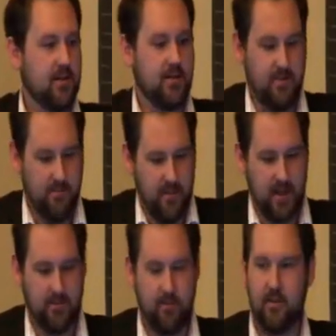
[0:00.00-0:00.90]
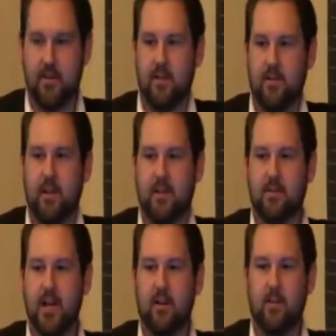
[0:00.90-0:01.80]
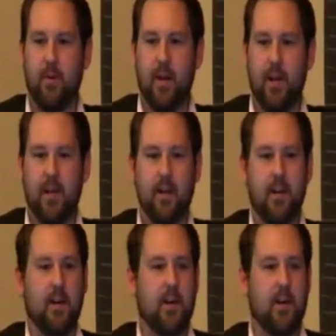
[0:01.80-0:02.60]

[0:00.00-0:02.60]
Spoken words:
So that's through your effective stakeholder planning.